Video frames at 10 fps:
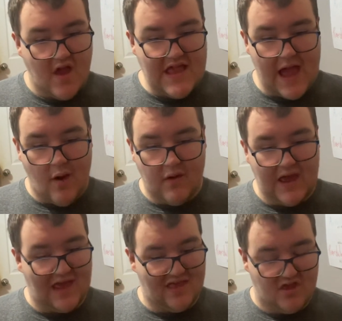now he
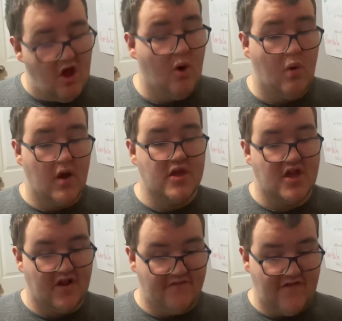has no one
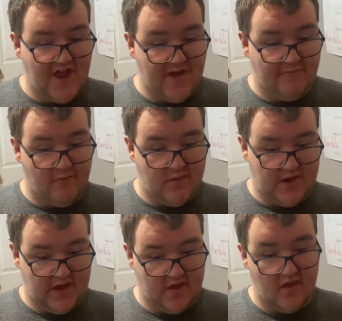to defend him from
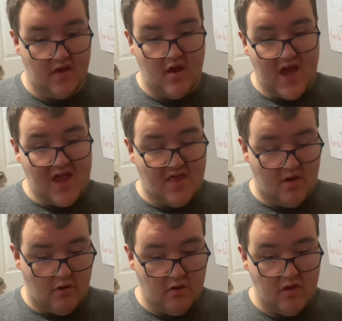Sid's
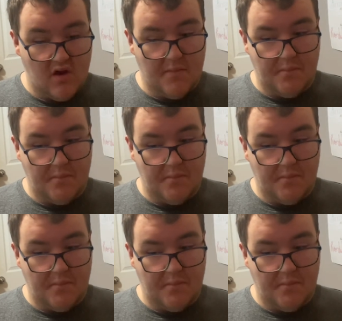insults.